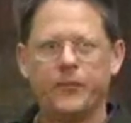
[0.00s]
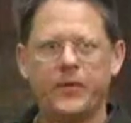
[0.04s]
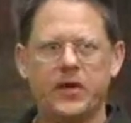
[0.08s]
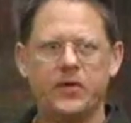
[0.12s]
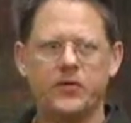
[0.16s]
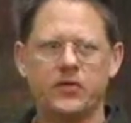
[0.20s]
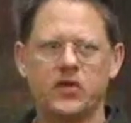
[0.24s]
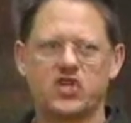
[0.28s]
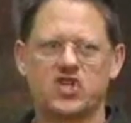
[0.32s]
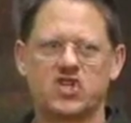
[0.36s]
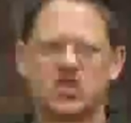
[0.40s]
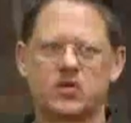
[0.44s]

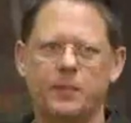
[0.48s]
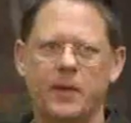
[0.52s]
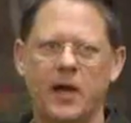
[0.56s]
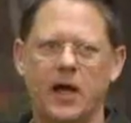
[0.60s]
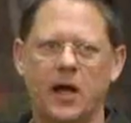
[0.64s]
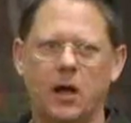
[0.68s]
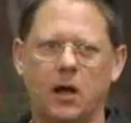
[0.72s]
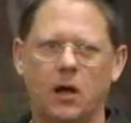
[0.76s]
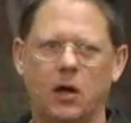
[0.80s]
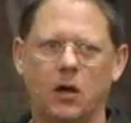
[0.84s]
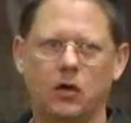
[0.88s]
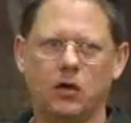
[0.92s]
in the
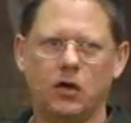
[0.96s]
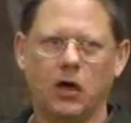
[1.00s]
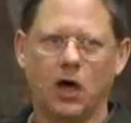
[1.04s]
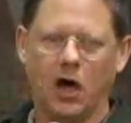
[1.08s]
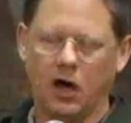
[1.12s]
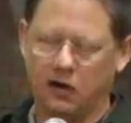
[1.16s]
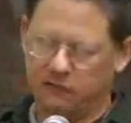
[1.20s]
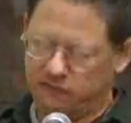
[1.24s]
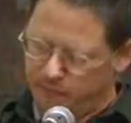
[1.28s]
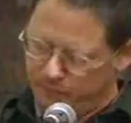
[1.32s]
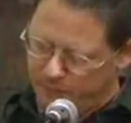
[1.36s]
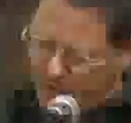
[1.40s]
smell
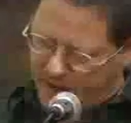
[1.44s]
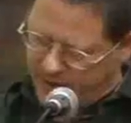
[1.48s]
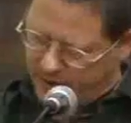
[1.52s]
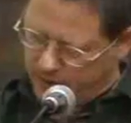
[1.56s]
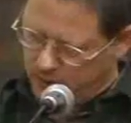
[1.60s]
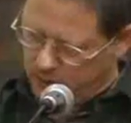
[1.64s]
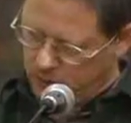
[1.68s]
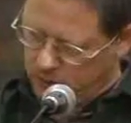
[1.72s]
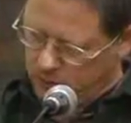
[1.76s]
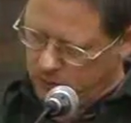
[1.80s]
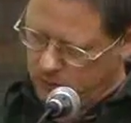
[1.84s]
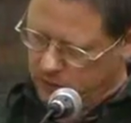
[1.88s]
of
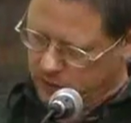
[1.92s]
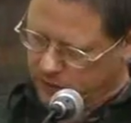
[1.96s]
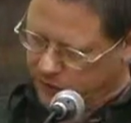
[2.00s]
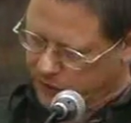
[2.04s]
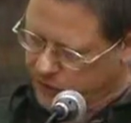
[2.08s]
metal,